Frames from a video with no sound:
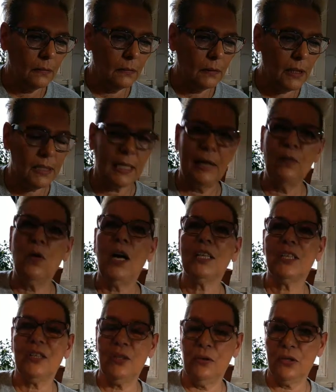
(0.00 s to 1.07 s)
Because I
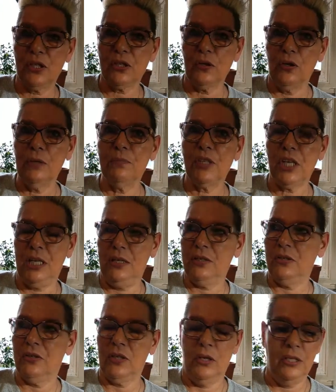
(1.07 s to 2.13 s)
watched those storm
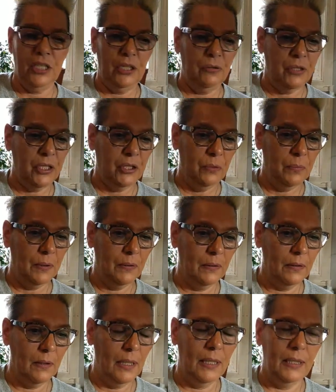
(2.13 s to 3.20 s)
chasers on YouTube,
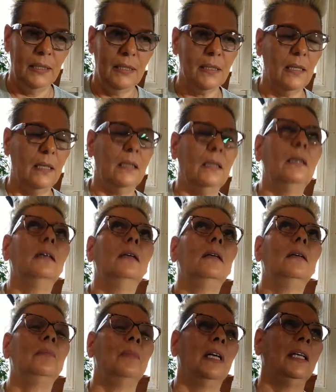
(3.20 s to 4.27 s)
and it's like,
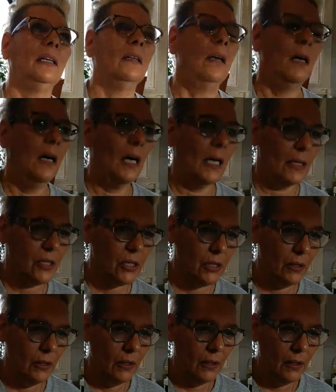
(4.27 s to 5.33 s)
oh my gosh
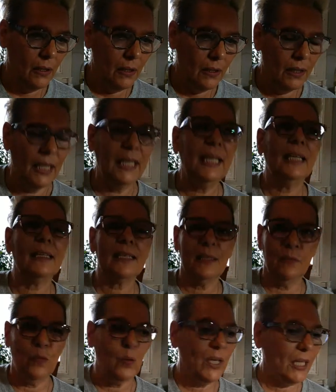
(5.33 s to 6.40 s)
they get
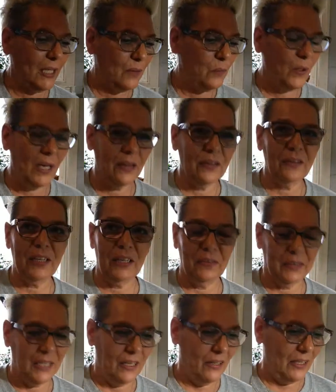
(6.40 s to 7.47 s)
some wicked weather
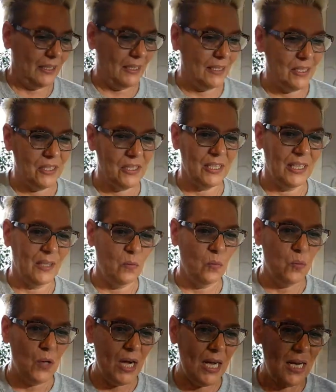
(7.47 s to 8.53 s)
out there and it's just like
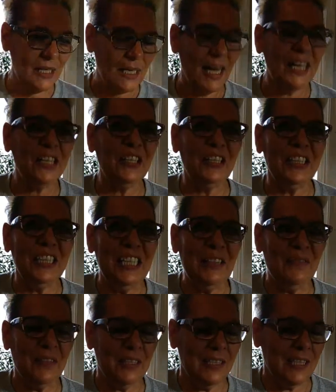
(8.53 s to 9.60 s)
what i couldn't
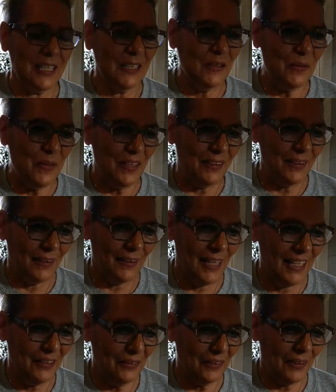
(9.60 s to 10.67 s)
even deal with it
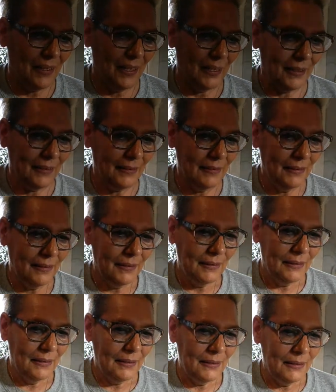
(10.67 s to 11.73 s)
i don't think
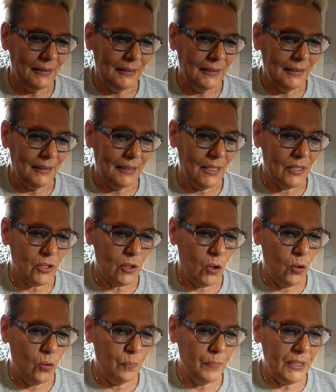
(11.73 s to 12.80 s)
this
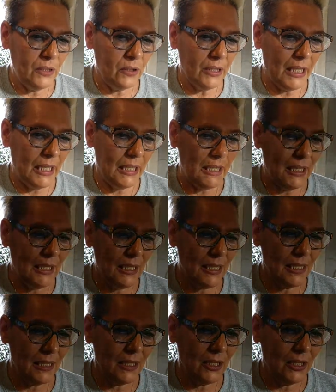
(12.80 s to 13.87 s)
oatmeal cake
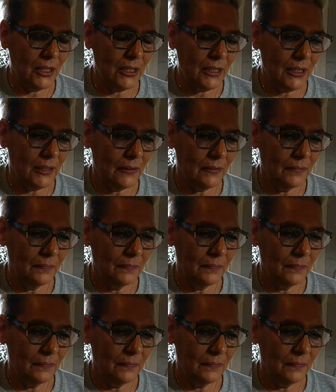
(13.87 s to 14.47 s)
isn't good now